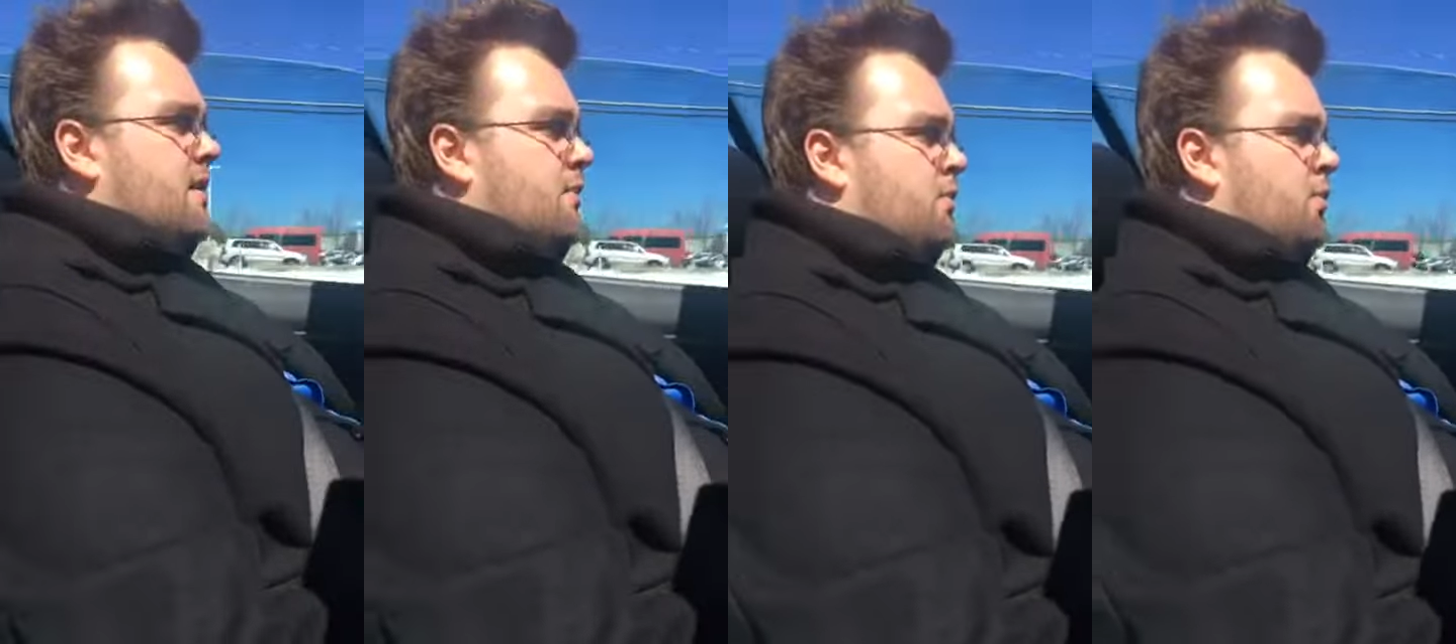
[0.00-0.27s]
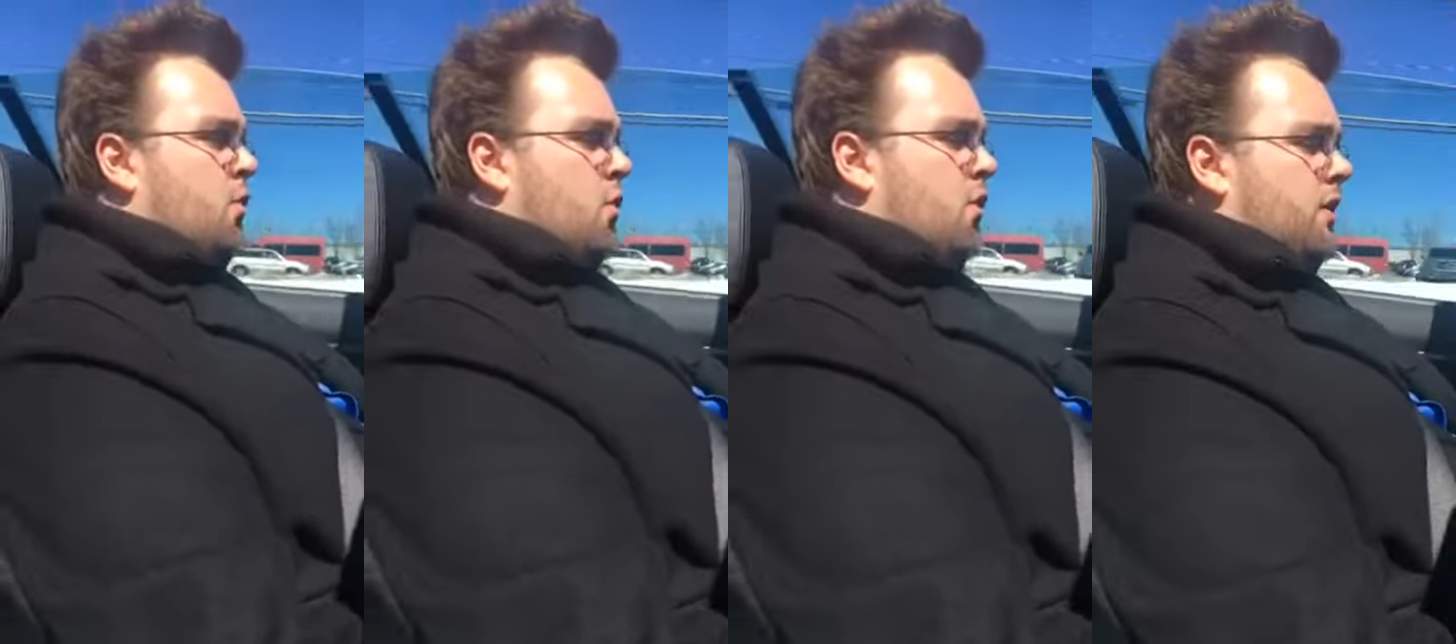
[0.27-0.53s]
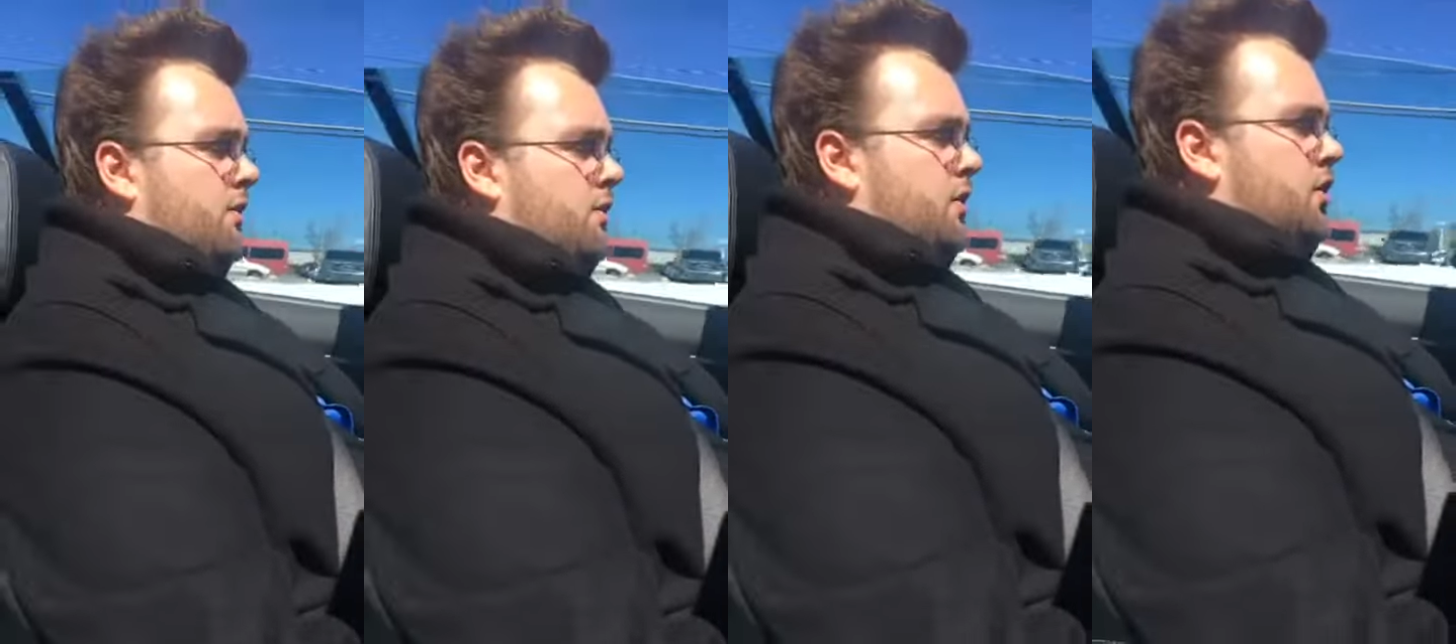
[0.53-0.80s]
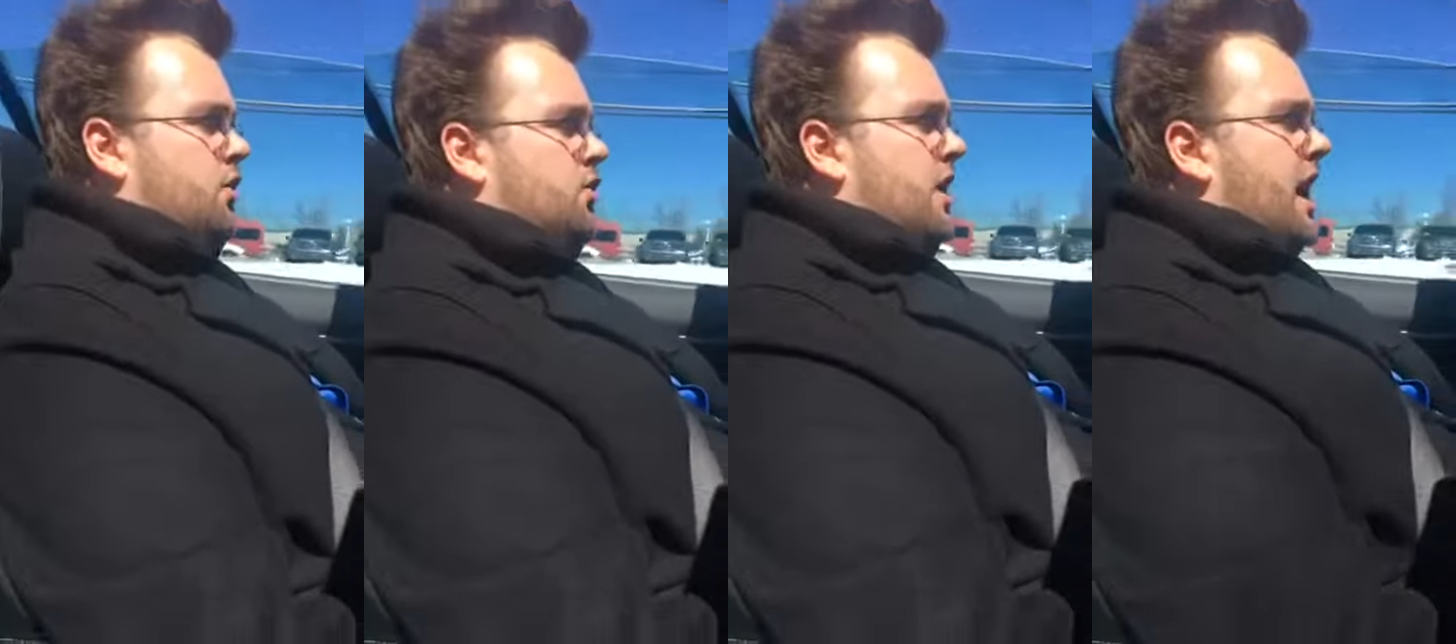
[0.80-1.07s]
more for
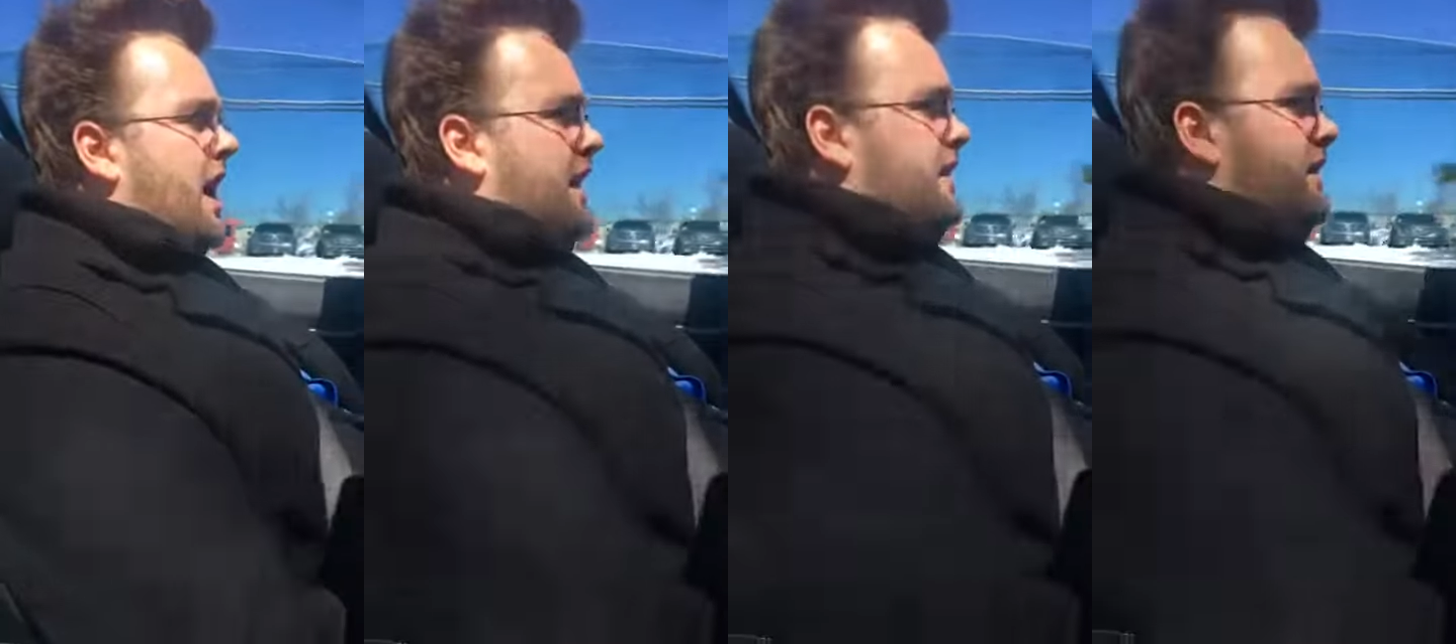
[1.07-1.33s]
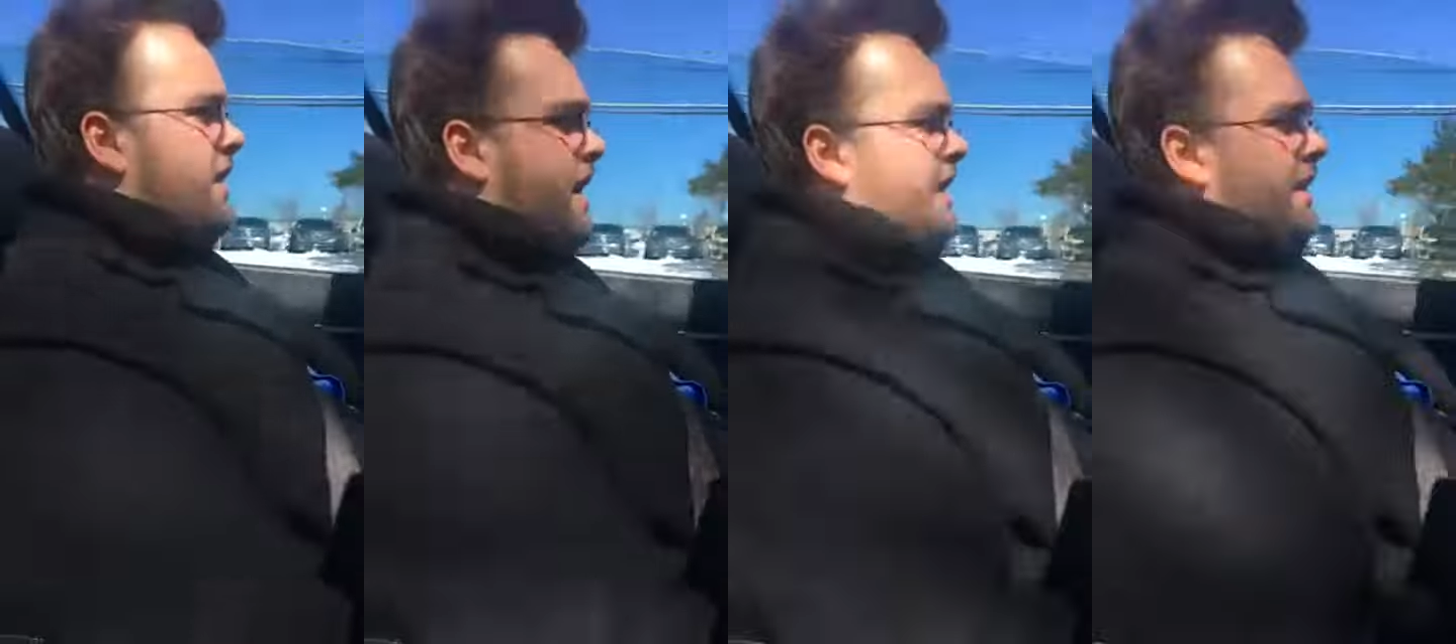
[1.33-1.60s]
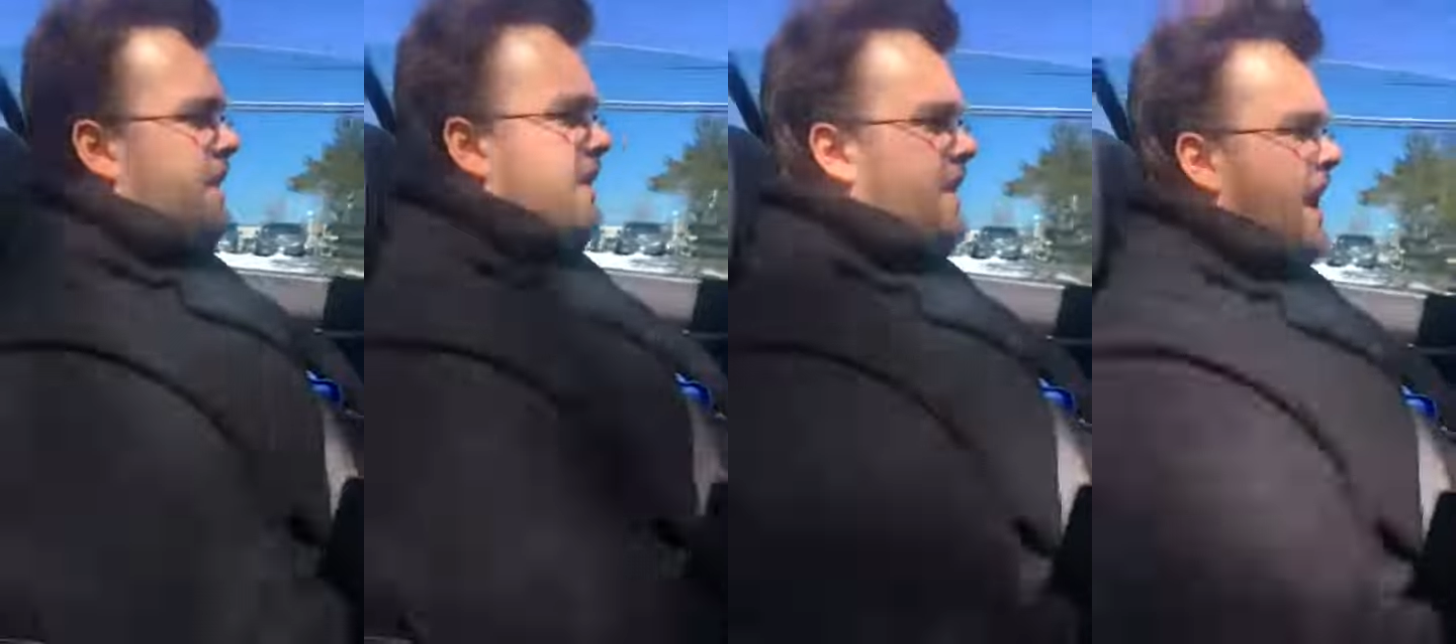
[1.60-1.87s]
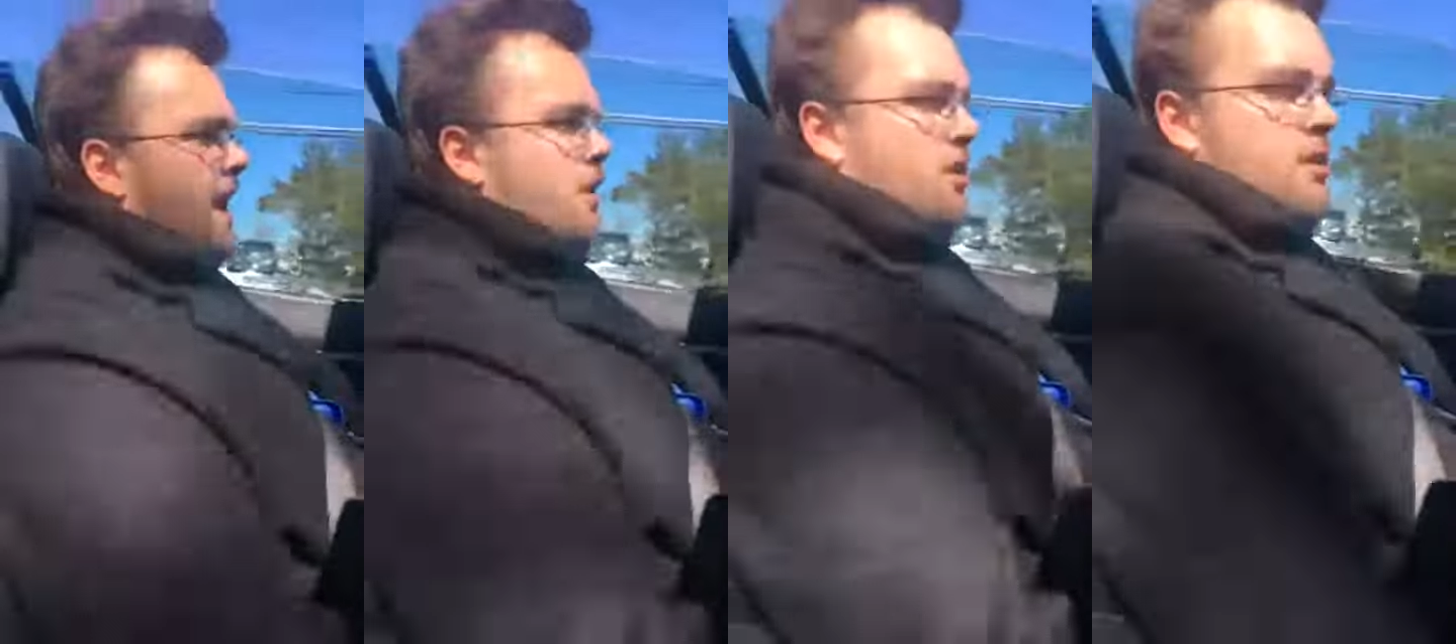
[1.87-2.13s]
the track than
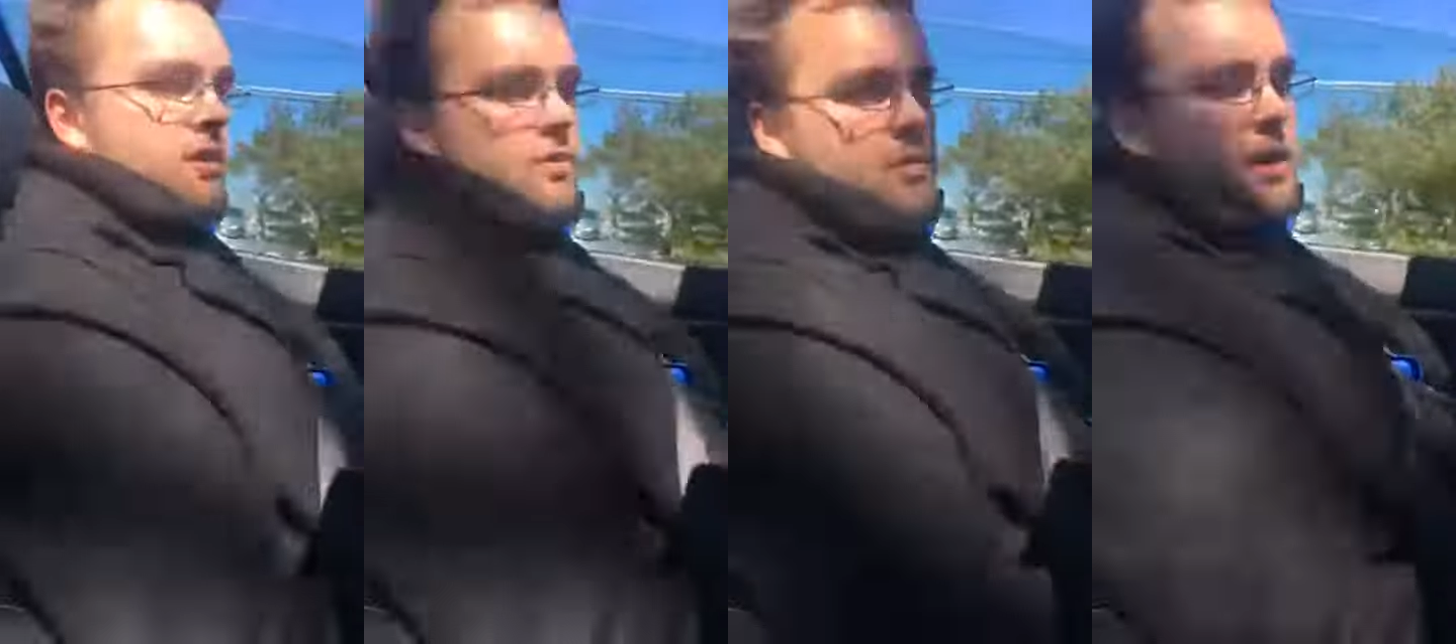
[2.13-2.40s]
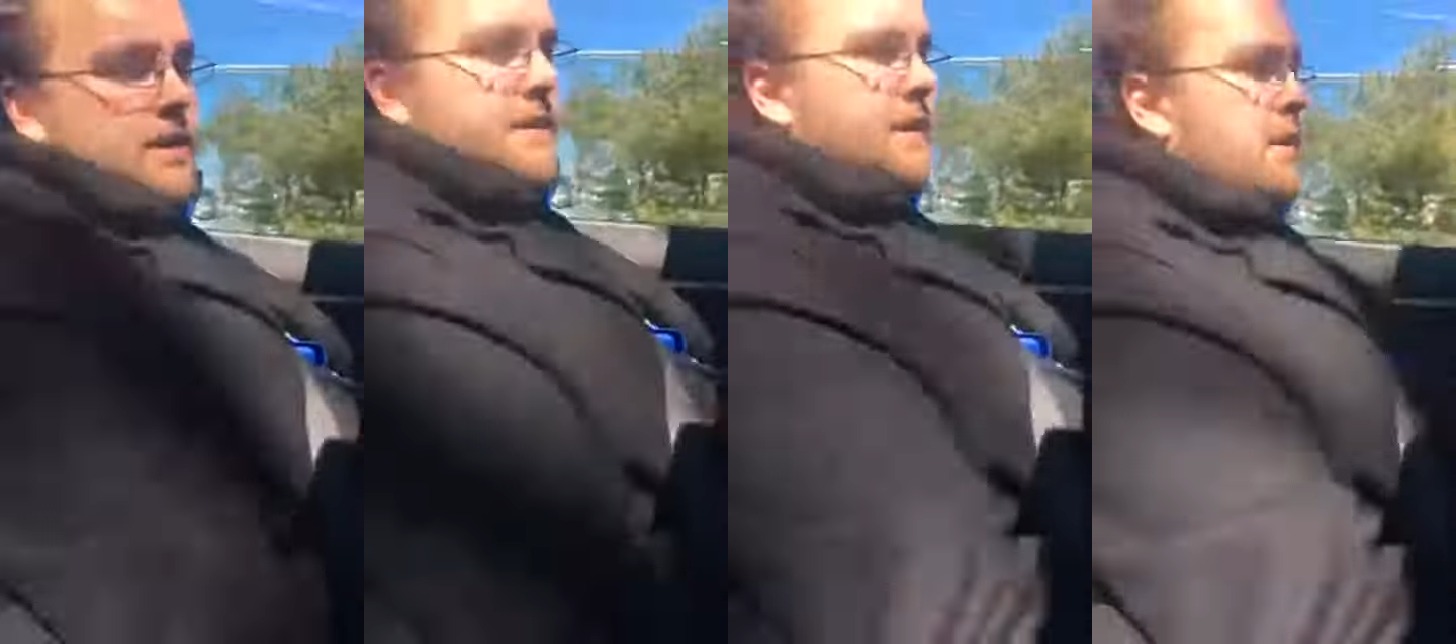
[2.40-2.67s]
that car was.